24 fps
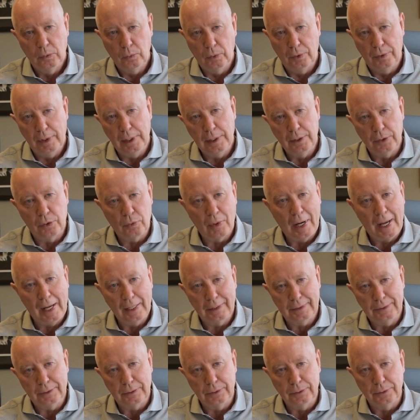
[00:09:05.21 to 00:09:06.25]
within
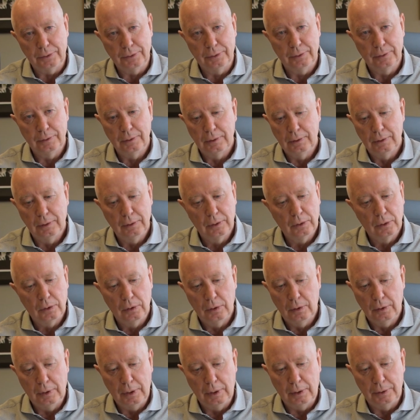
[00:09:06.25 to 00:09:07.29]
tracks
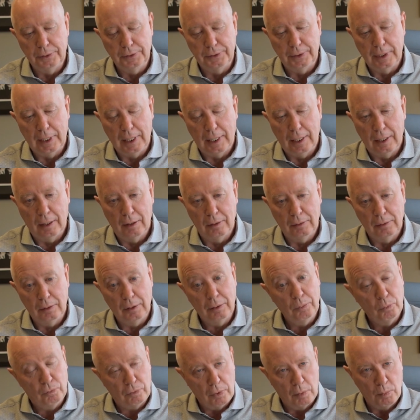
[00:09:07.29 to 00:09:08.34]
there's
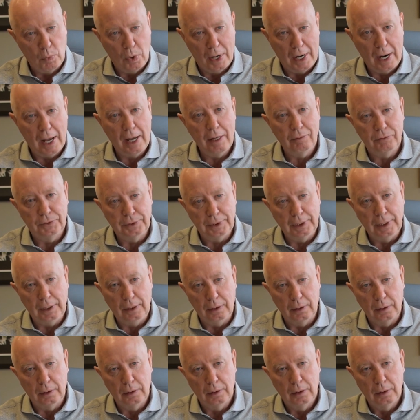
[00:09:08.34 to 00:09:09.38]
from what I've
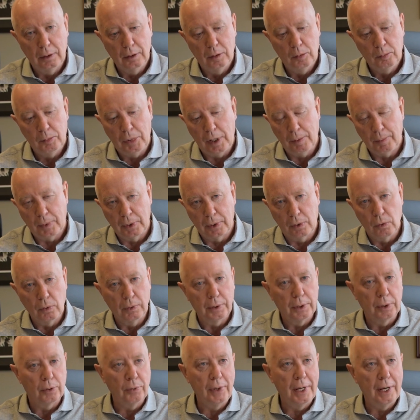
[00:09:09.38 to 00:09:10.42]
seen, people are
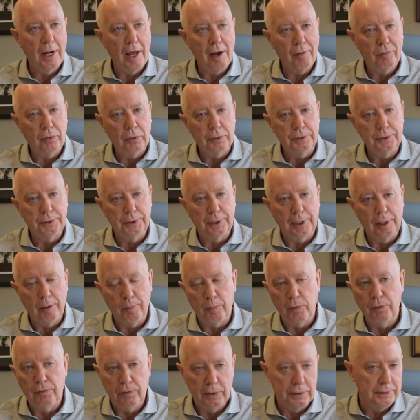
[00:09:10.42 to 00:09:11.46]
going to great efforts to
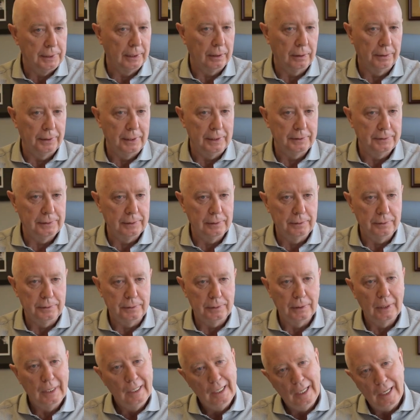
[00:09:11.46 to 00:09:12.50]
keep the physical
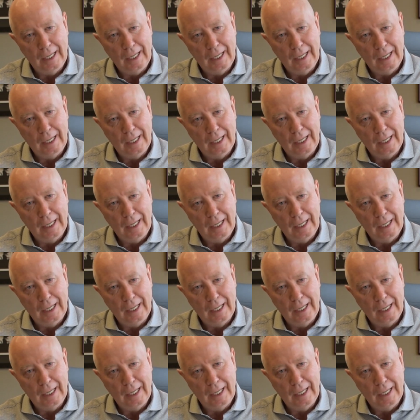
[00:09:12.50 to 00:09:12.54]
distance.